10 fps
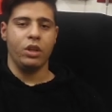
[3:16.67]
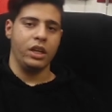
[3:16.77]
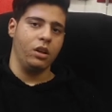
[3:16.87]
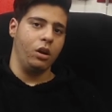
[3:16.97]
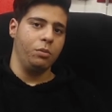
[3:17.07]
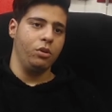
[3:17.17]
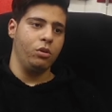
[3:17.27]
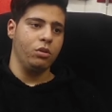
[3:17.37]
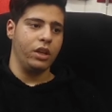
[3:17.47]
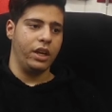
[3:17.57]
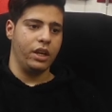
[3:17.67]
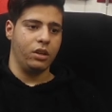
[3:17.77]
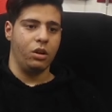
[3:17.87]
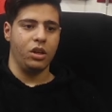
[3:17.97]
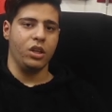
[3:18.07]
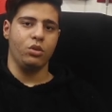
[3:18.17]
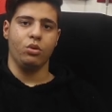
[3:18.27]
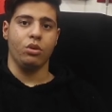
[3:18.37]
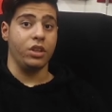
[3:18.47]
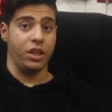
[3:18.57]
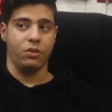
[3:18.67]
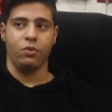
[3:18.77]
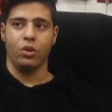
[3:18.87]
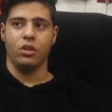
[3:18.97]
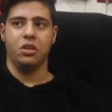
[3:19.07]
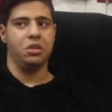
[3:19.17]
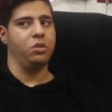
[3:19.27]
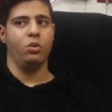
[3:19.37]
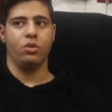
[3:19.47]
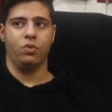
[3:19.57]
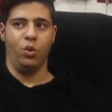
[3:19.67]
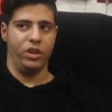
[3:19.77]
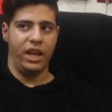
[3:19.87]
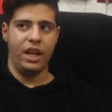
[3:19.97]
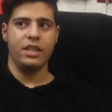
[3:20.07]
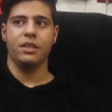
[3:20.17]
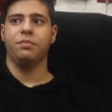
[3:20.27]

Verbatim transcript: and upload and connect to your network. It's used for that.